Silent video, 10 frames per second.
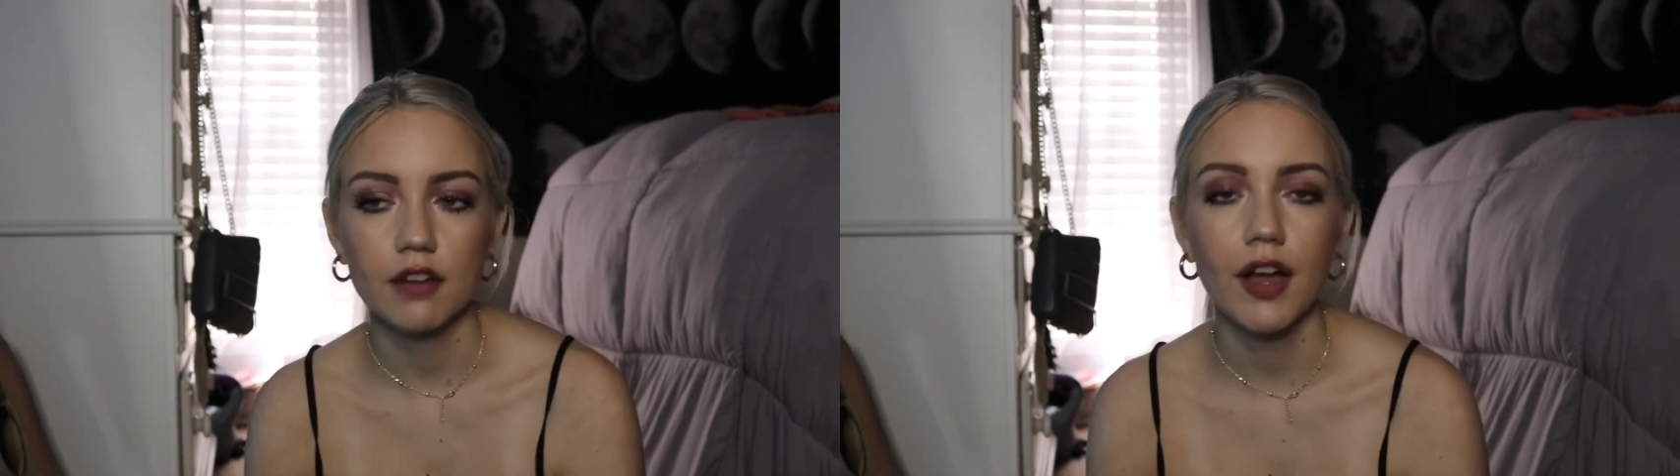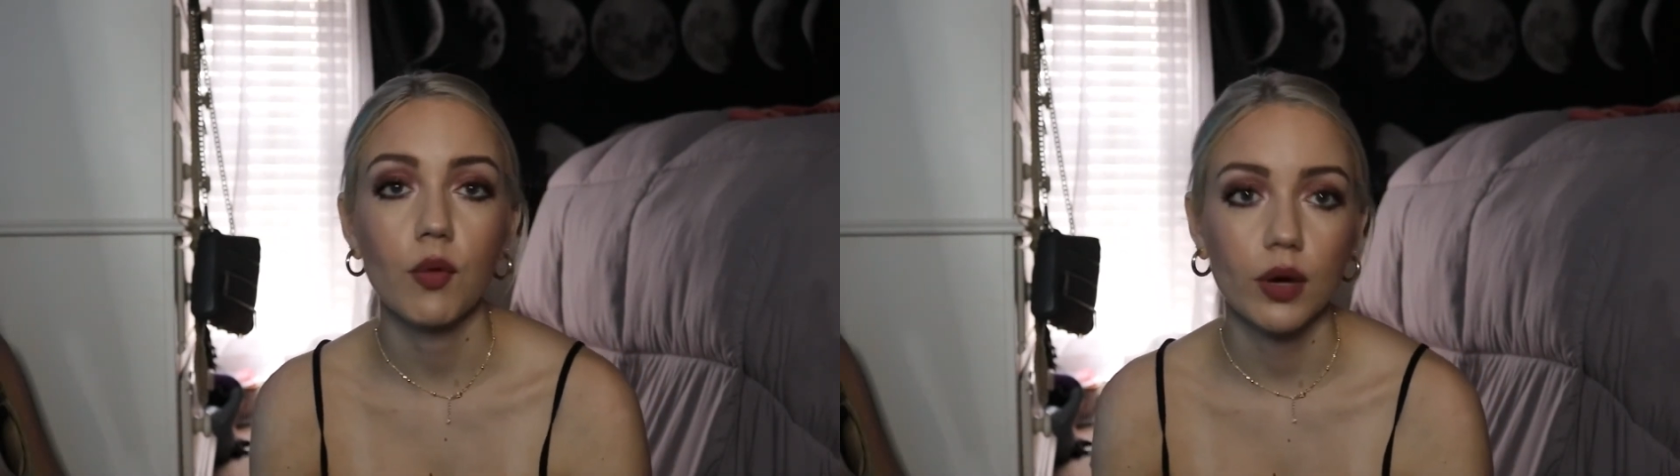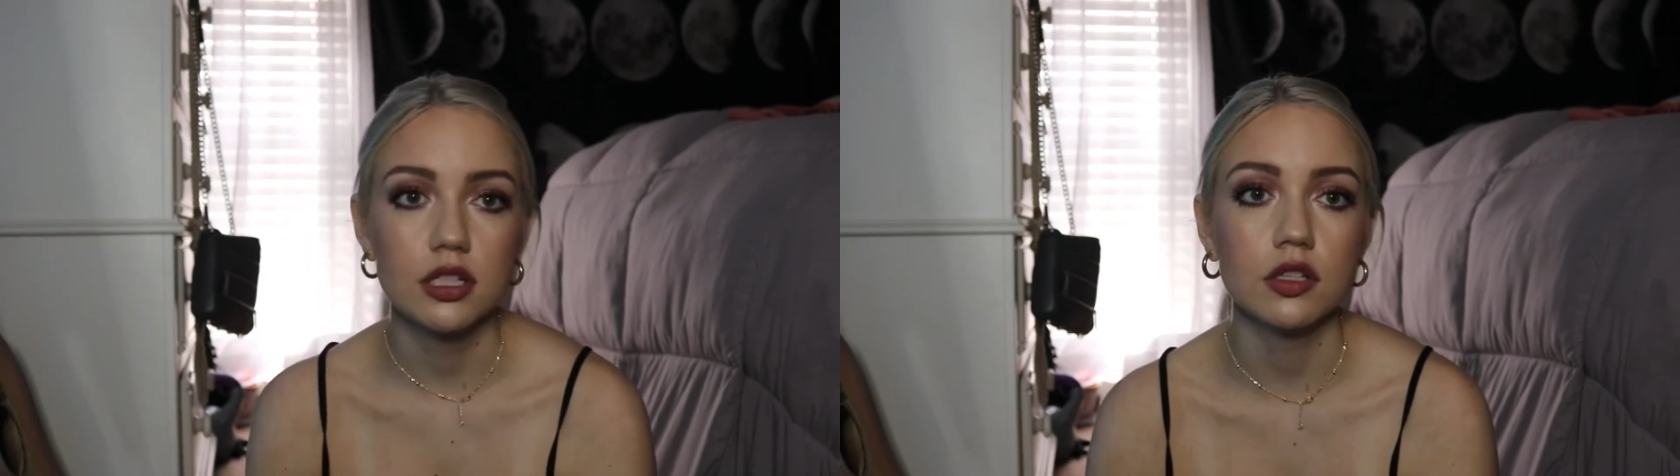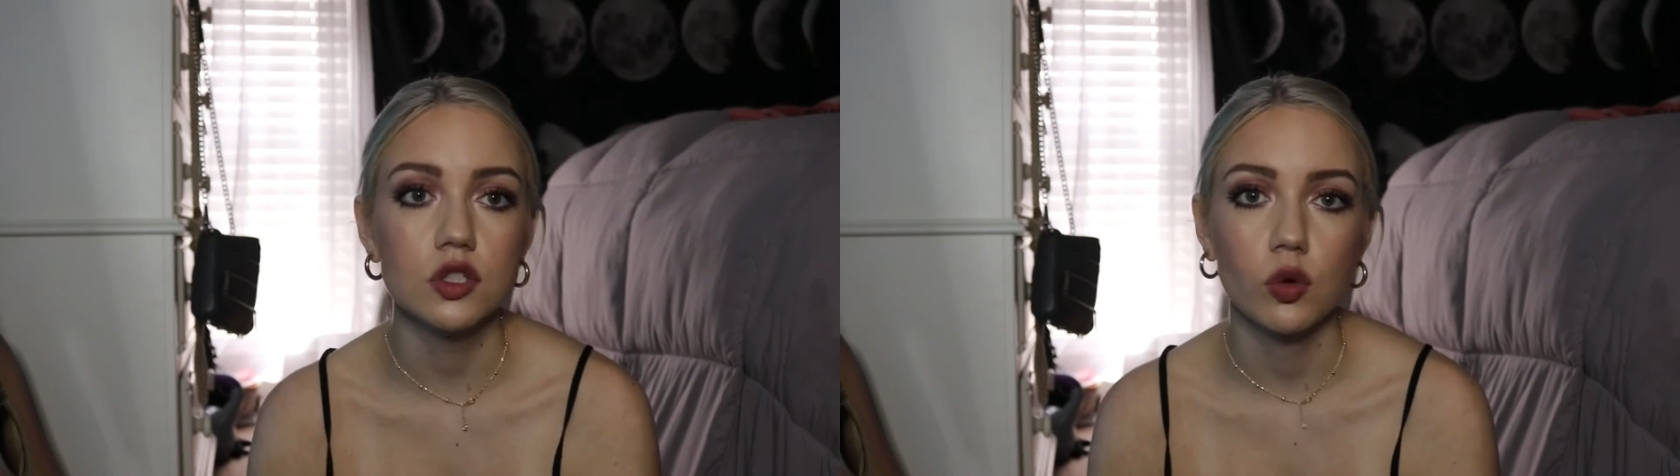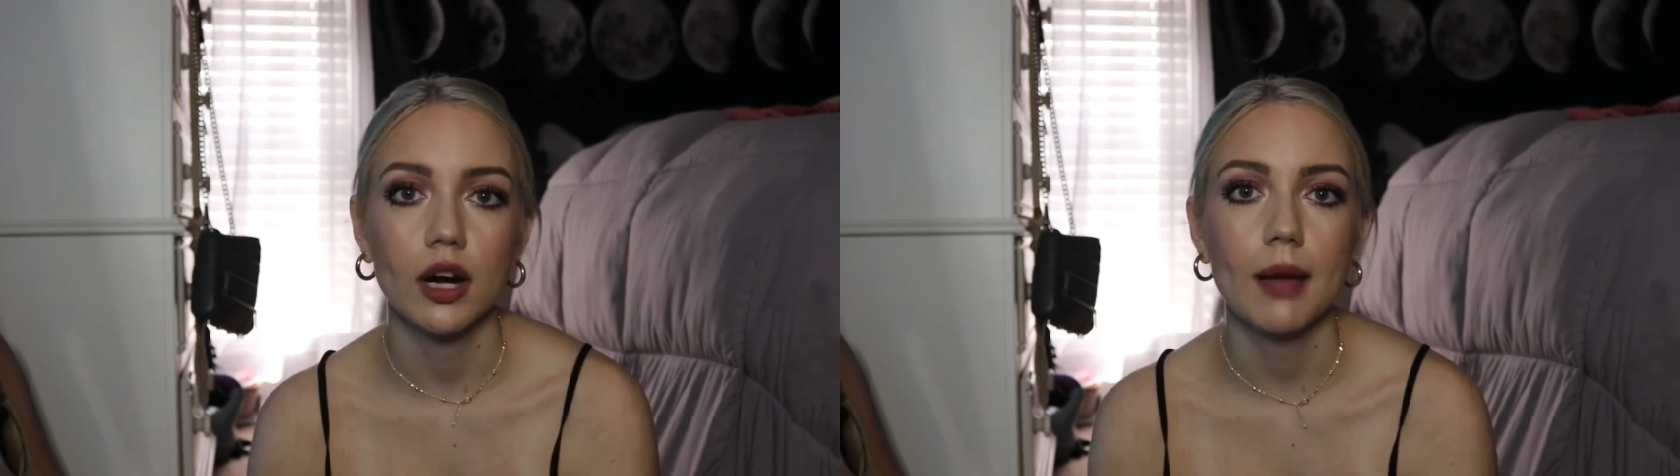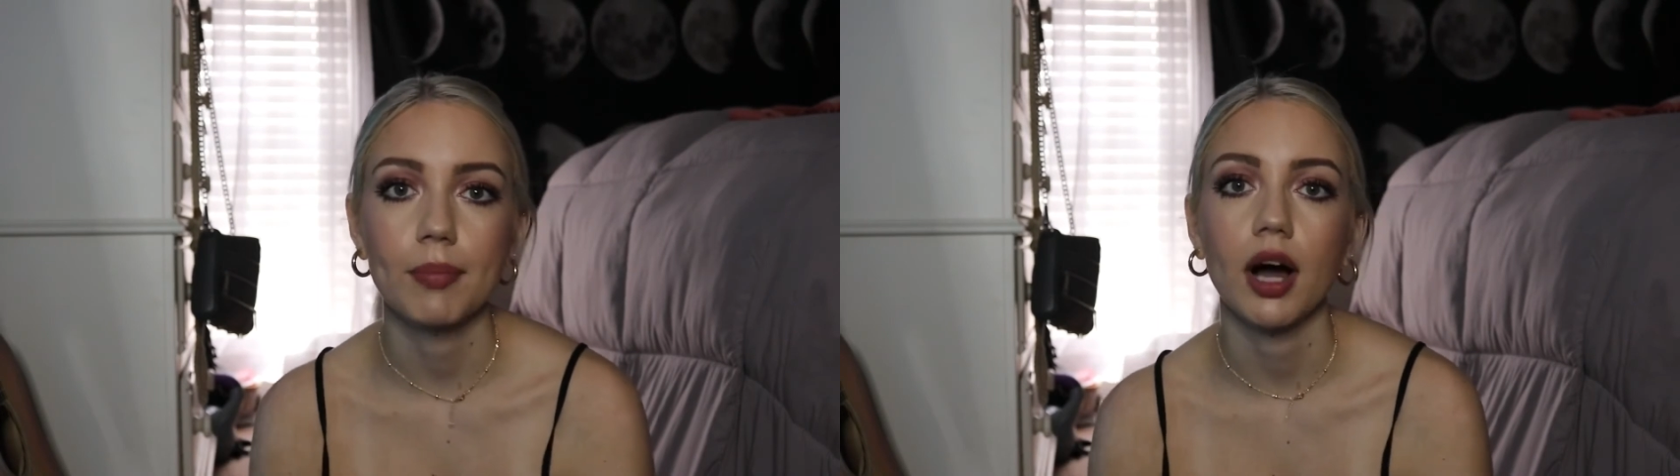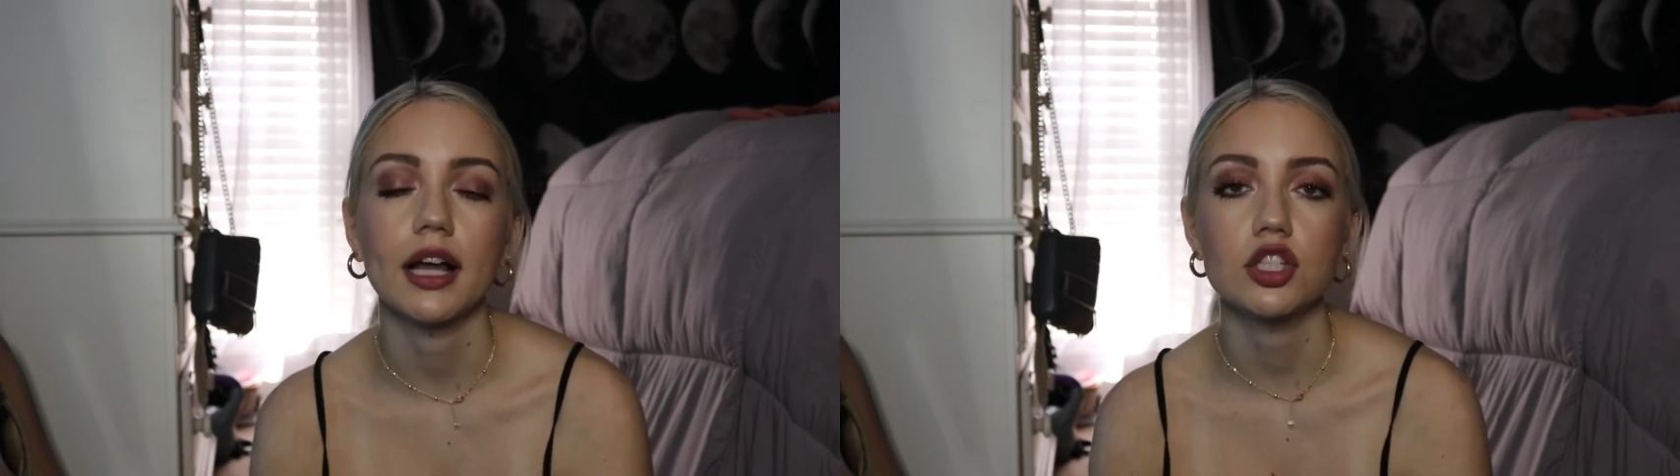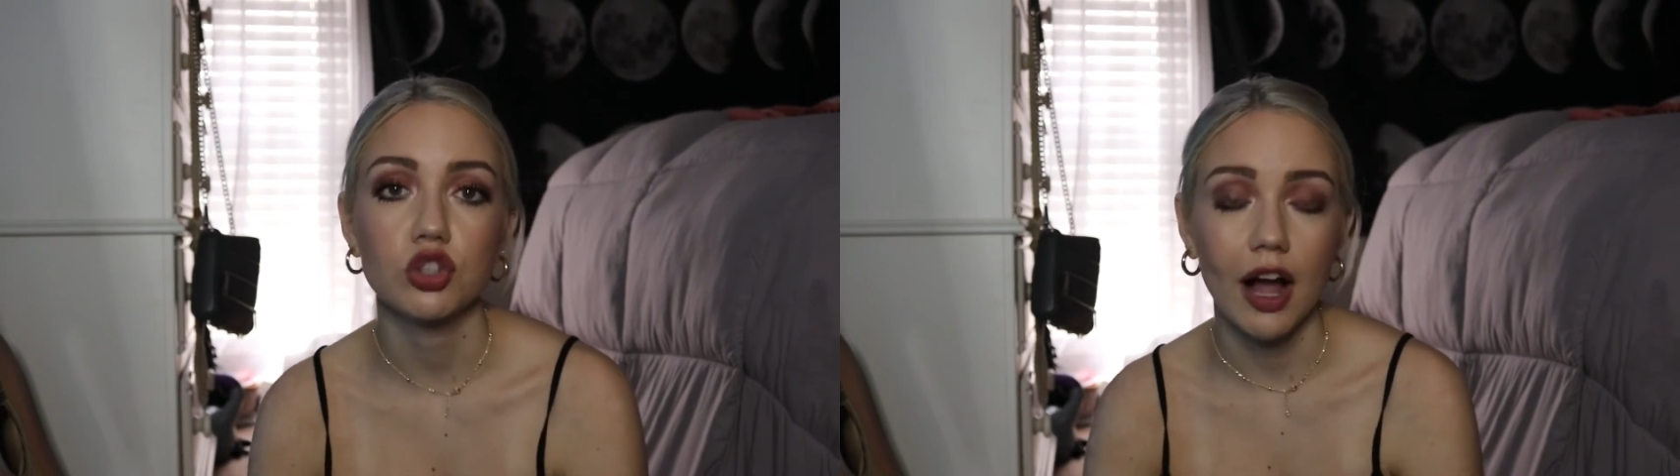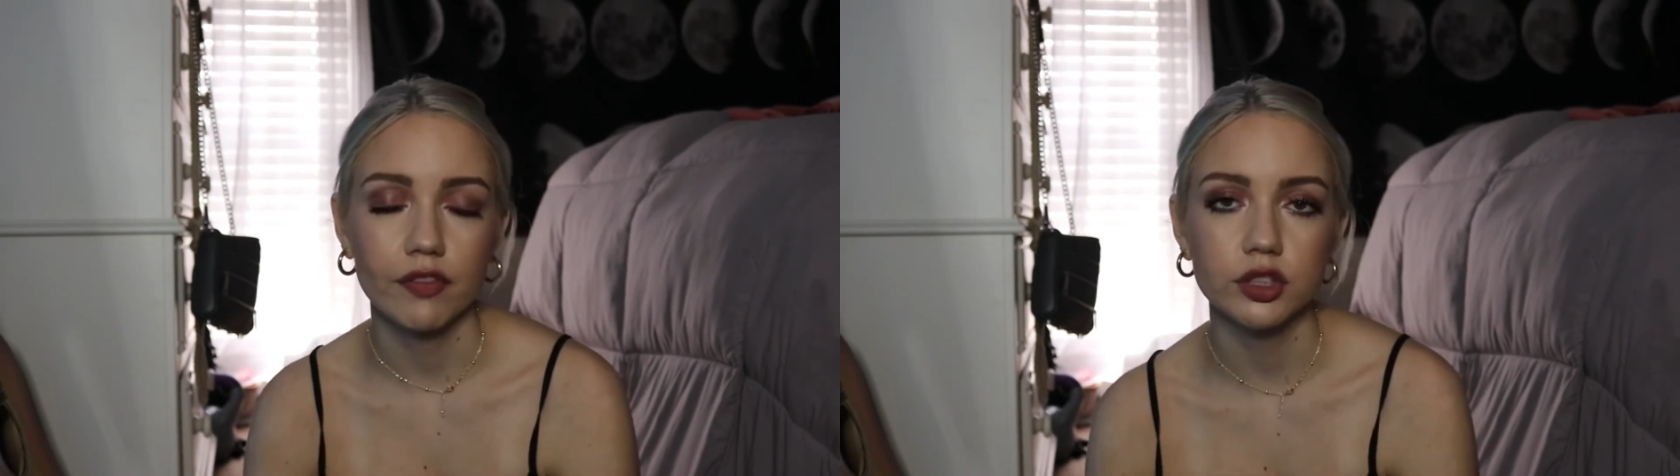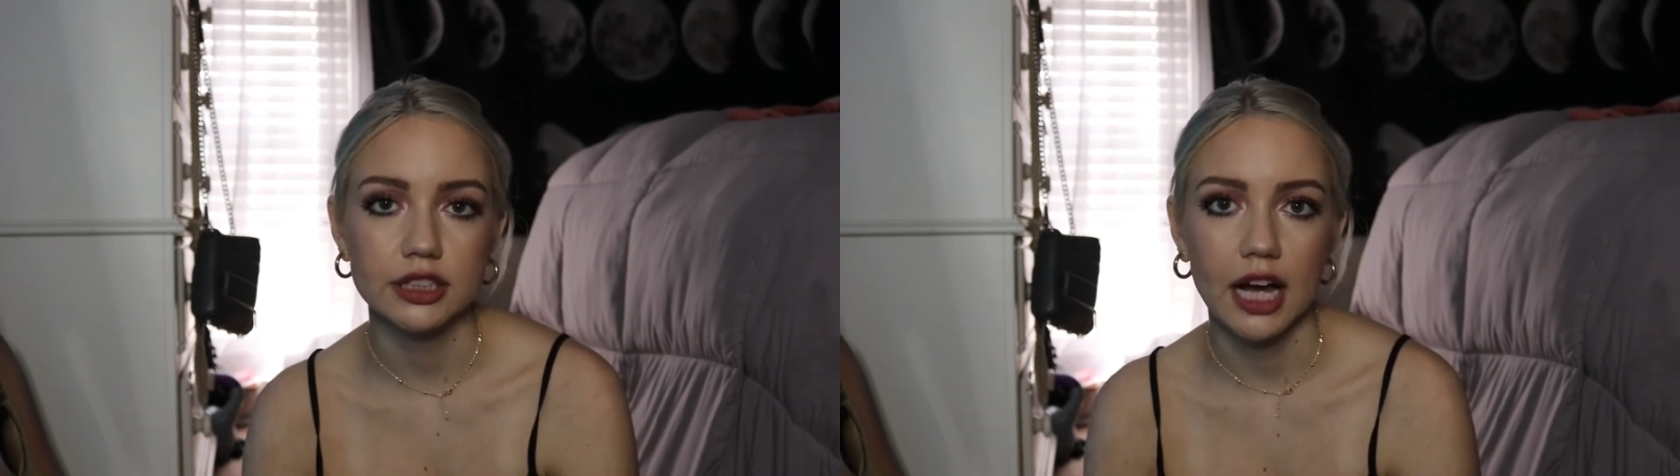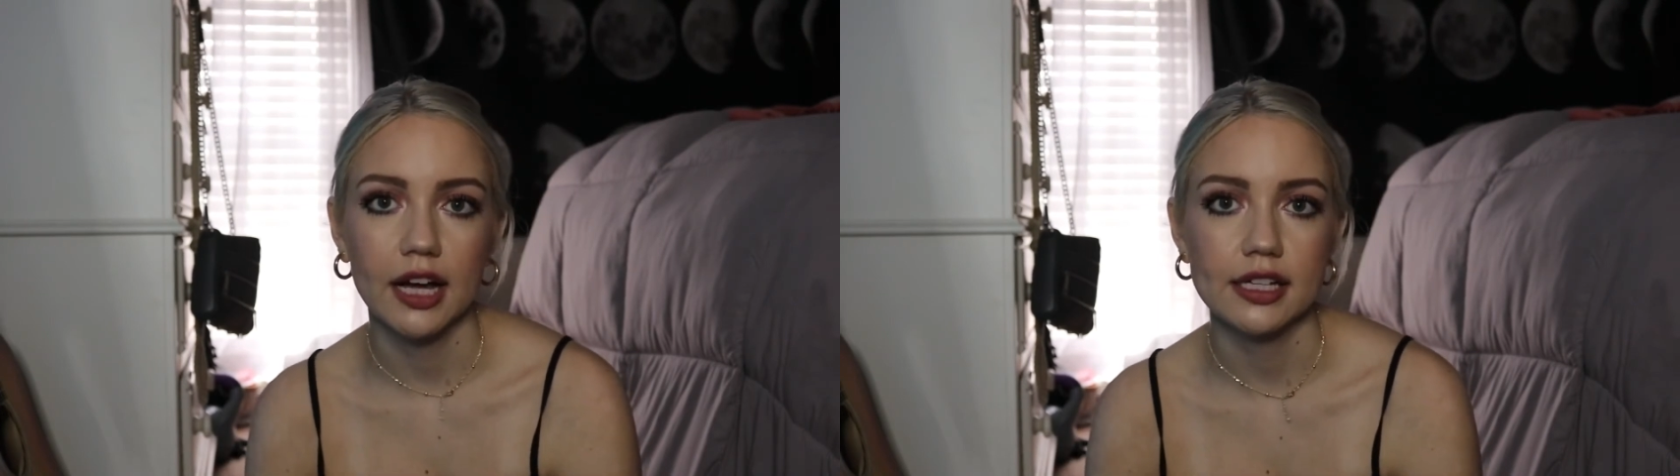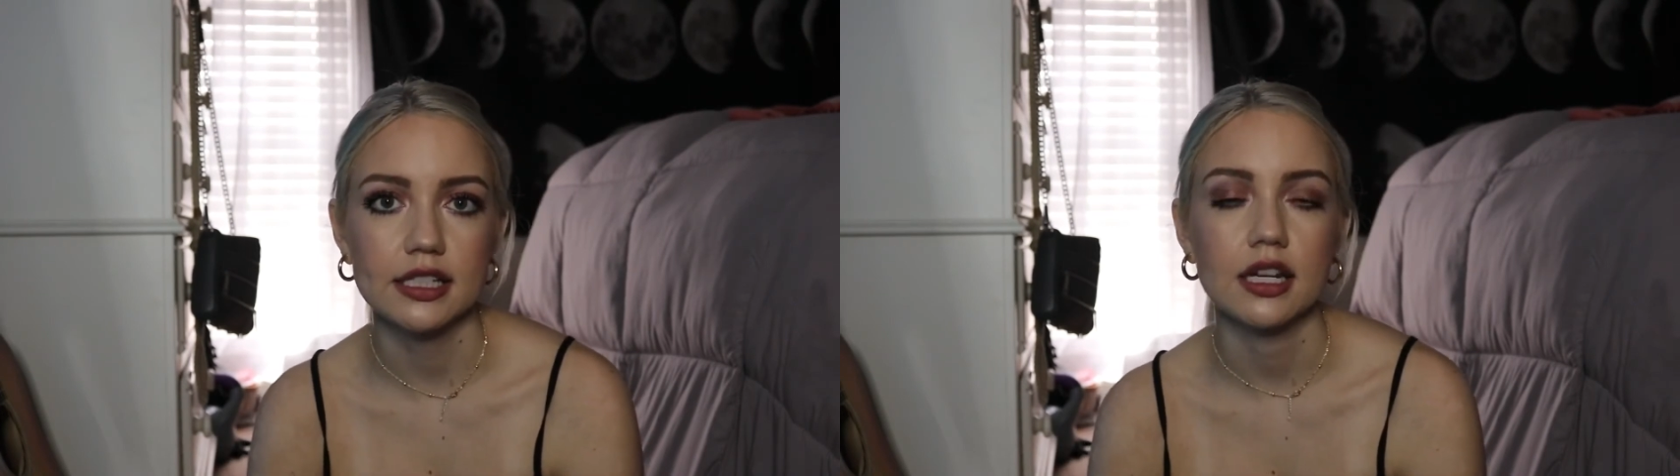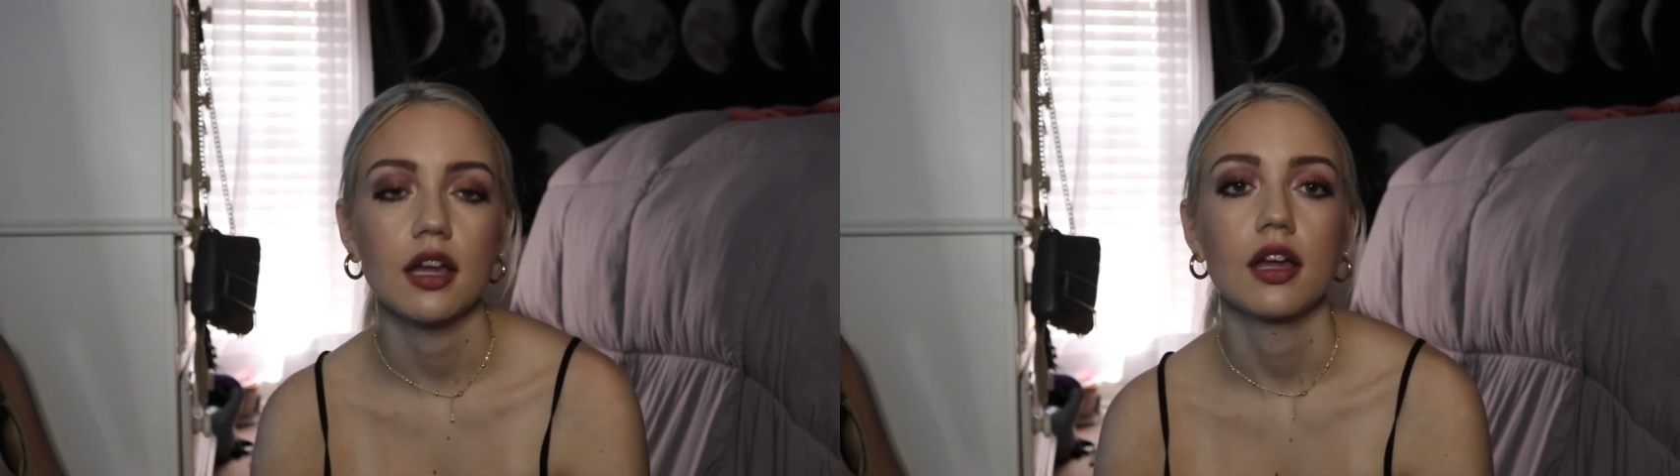I went to the store and I bought a travel sized